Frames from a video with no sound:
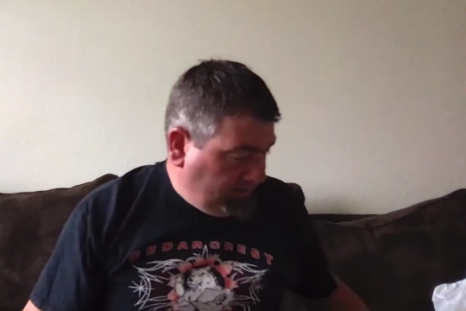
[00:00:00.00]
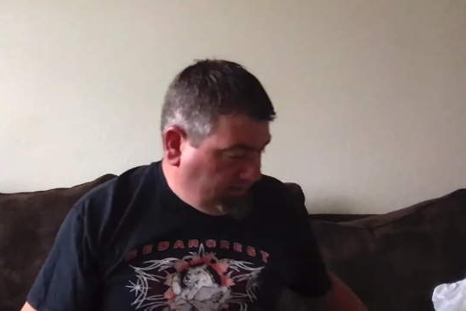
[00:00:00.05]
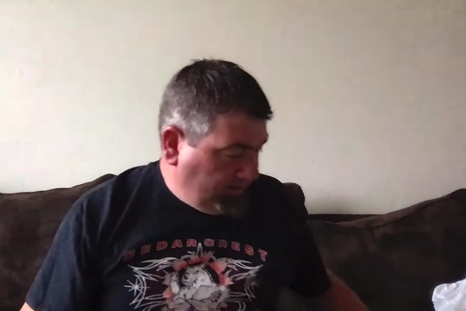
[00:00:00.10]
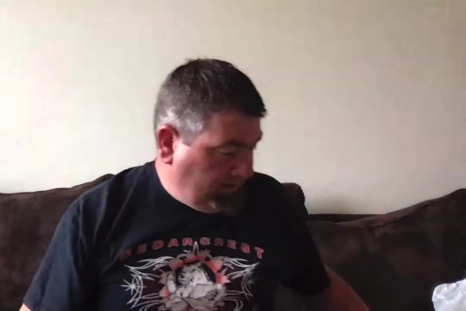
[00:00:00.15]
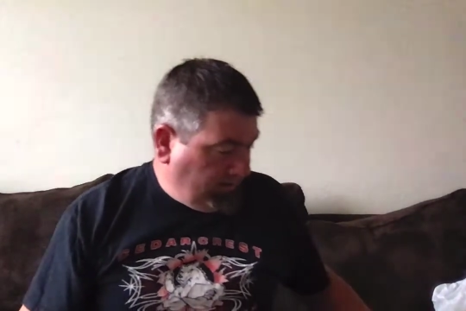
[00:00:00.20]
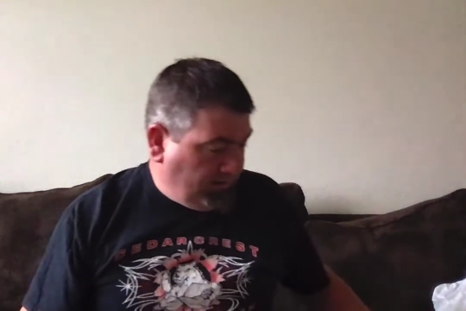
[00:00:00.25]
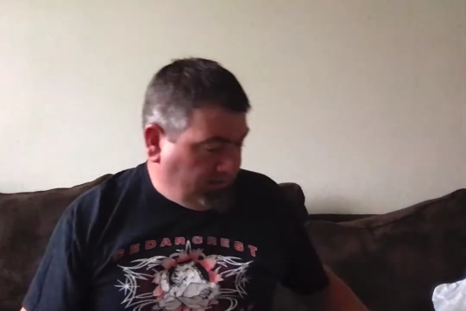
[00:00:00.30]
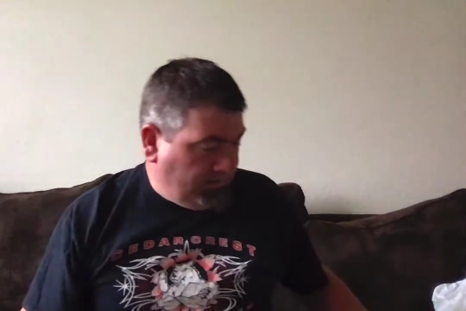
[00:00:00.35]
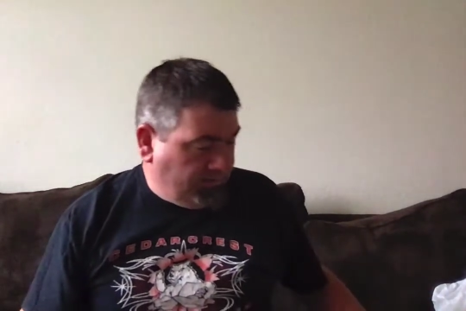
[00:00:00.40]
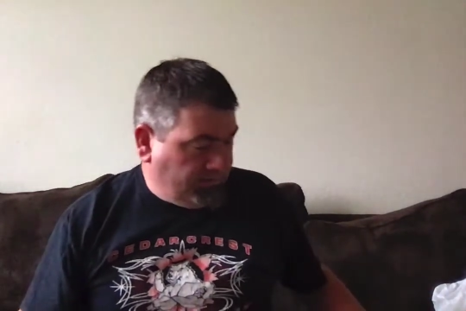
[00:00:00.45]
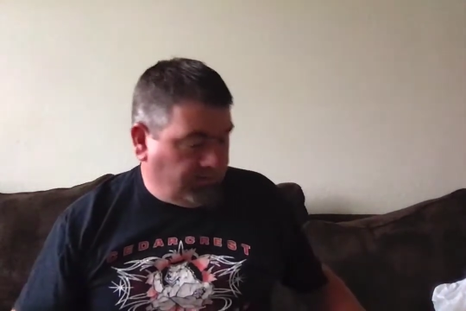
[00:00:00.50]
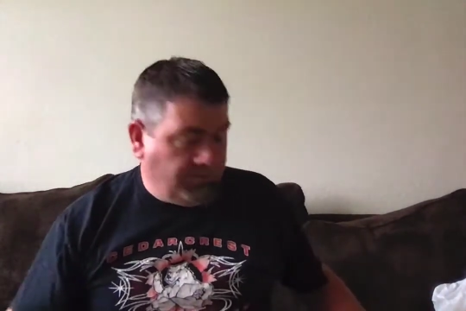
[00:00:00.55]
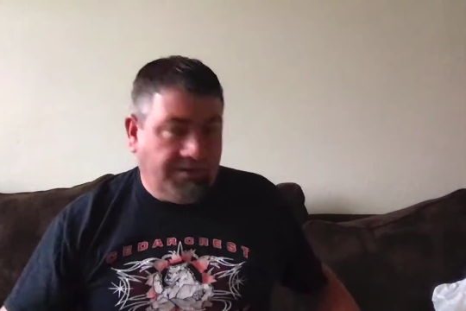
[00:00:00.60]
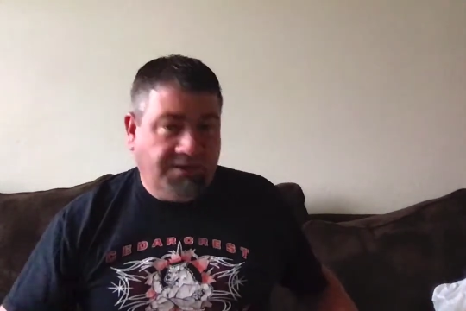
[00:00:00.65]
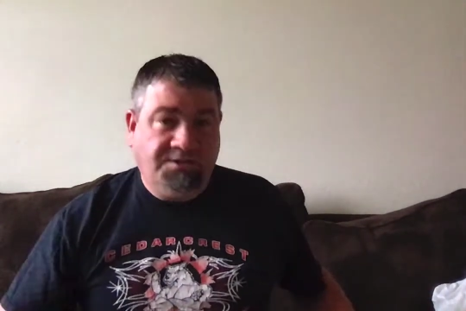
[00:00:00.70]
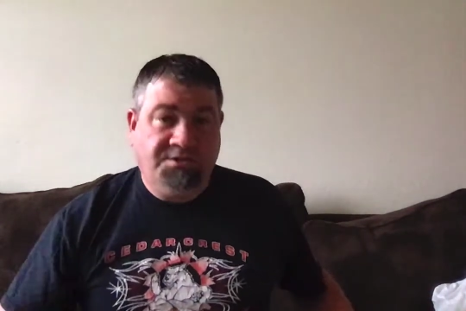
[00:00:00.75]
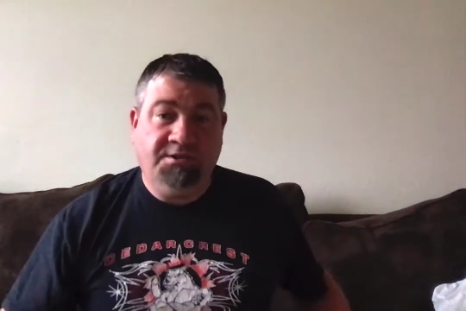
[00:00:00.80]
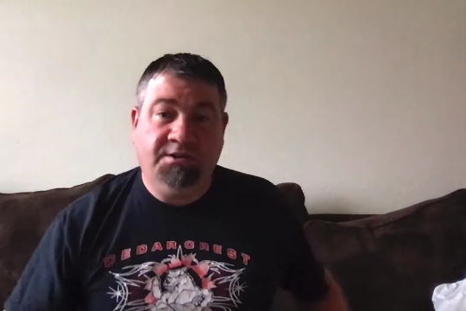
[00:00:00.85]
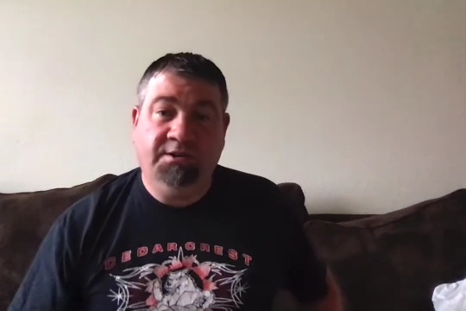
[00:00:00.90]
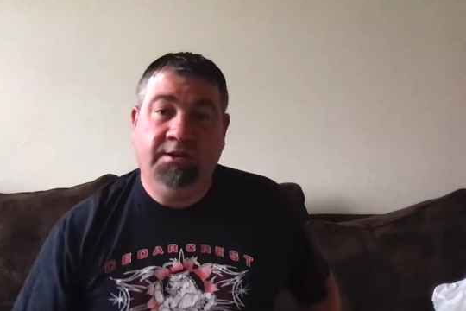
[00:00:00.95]
to make
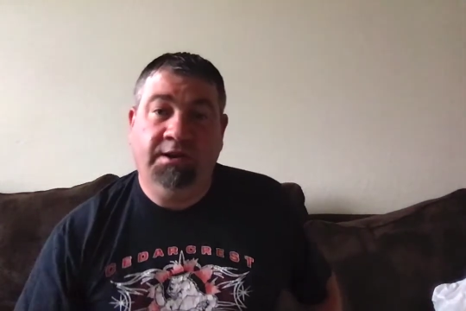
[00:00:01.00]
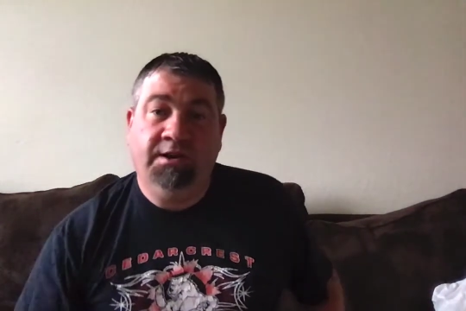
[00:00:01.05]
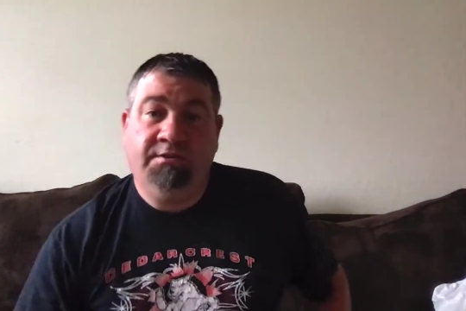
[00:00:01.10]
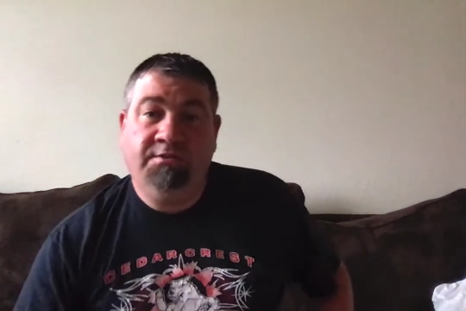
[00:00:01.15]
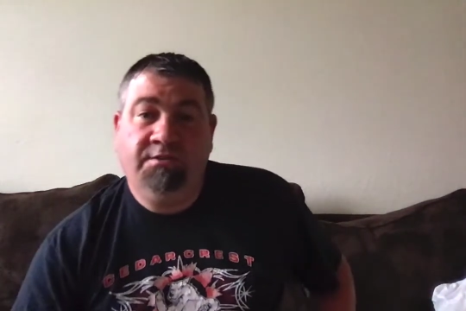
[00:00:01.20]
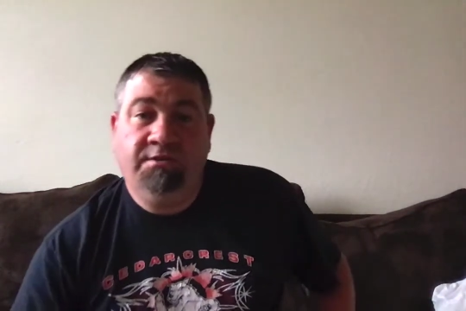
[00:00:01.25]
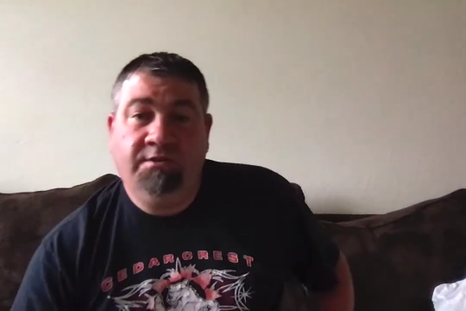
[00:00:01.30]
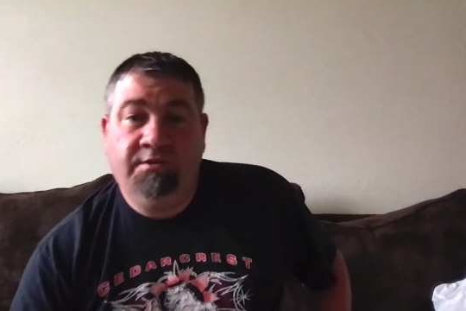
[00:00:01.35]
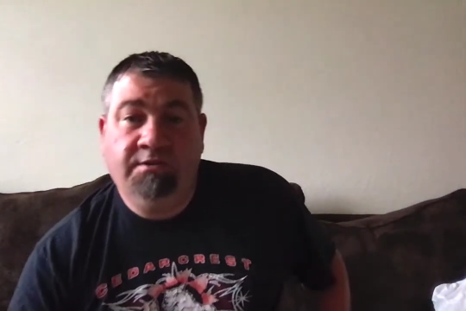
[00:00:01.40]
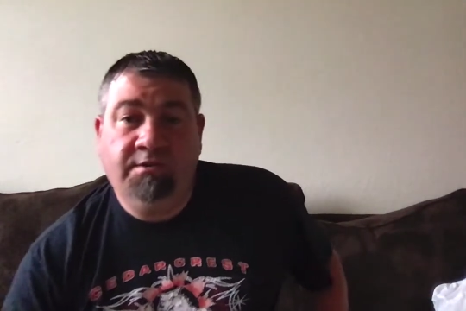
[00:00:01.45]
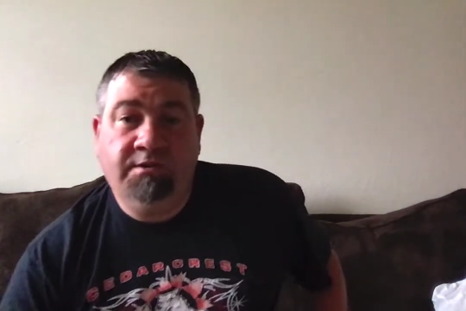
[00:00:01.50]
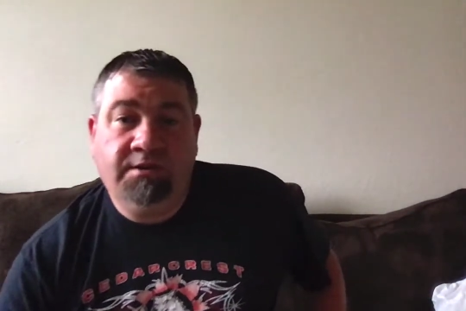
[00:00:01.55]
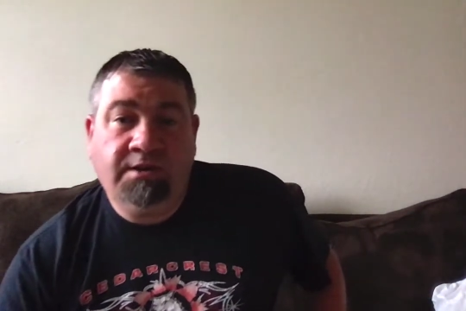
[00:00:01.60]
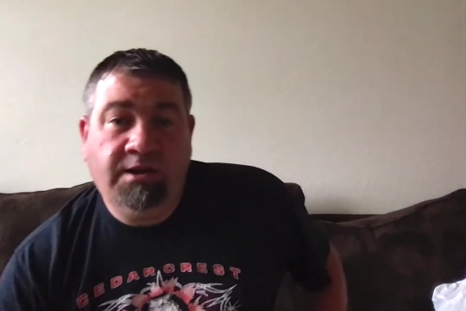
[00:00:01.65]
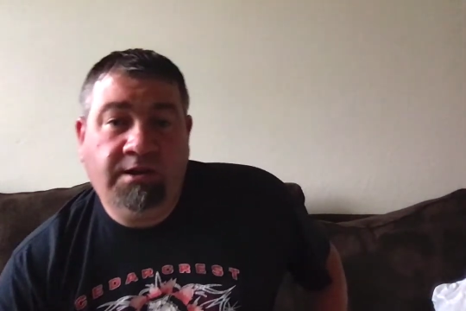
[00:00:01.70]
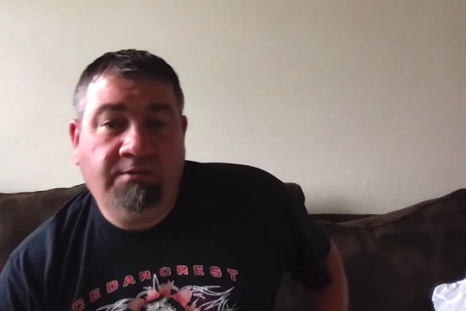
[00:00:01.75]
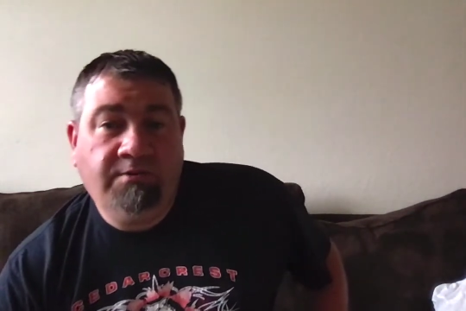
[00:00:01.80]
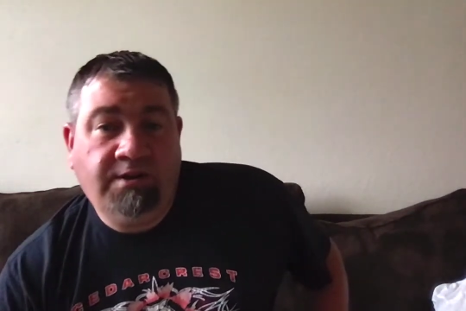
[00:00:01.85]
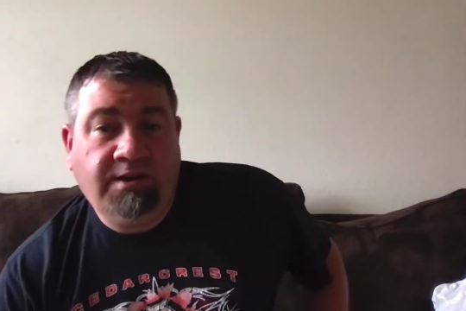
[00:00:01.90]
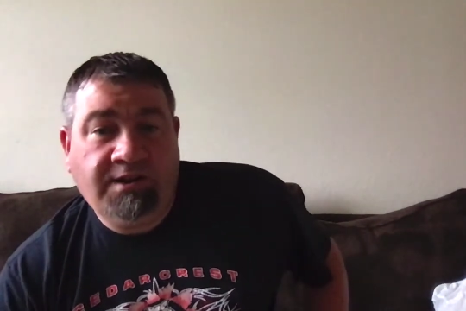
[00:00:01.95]
sure you guys are doing
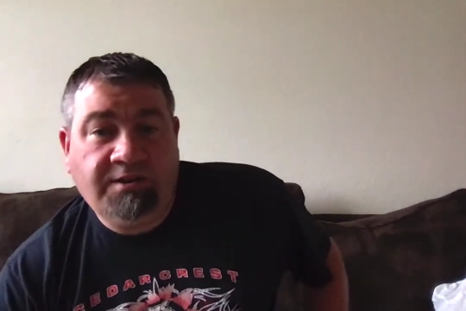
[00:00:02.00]
kind of what I